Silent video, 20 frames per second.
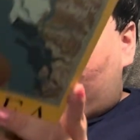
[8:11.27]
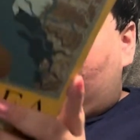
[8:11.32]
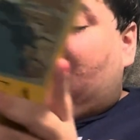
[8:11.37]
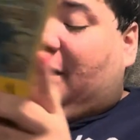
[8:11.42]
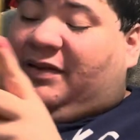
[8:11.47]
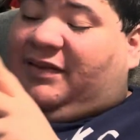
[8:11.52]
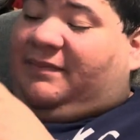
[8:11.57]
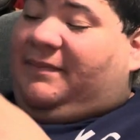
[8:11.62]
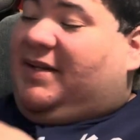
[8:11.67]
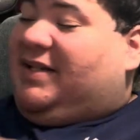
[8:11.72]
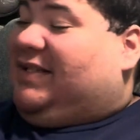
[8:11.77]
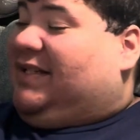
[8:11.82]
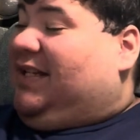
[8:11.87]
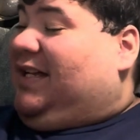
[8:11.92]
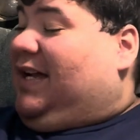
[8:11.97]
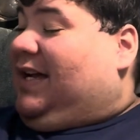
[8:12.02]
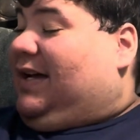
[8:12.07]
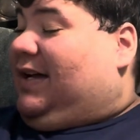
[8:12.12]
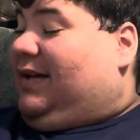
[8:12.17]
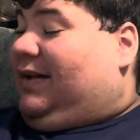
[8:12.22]
and that was
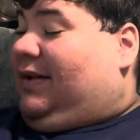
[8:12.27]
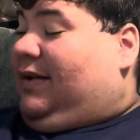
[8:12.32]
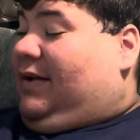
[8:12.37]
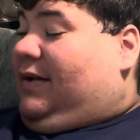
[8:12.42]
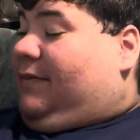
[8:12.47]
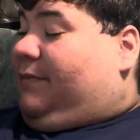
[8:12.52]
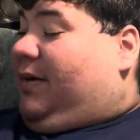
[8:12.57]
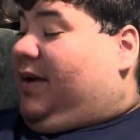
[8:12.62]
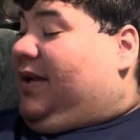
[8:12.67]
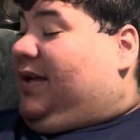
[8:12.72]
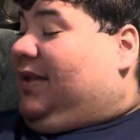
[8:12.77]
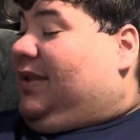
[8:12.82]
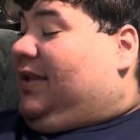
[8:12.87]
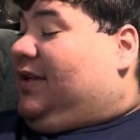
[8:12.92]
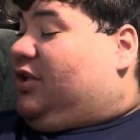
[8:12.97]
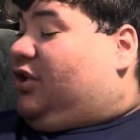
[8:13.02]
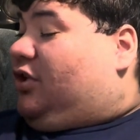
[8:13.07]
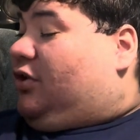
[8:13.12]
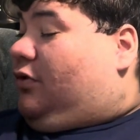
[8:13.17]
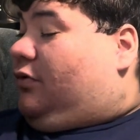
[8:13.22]
Medea by
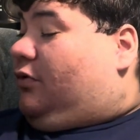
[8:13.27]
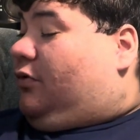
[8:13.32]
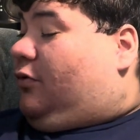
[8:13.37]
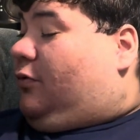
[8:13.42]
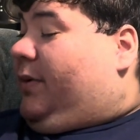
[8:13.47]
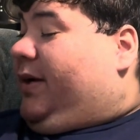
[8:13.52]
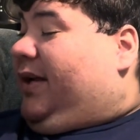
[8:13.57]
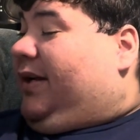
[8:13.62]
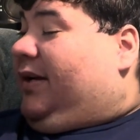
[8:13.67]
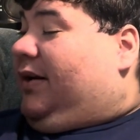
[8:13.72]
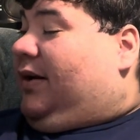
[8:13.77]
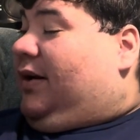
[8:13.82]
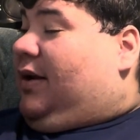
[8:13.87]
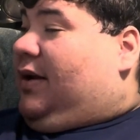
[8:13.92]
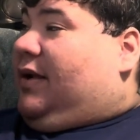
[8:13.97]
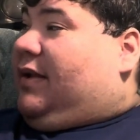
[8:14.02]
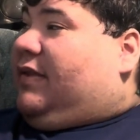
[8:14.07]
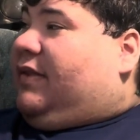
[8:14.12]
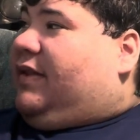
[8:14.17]
Eilish Quinn.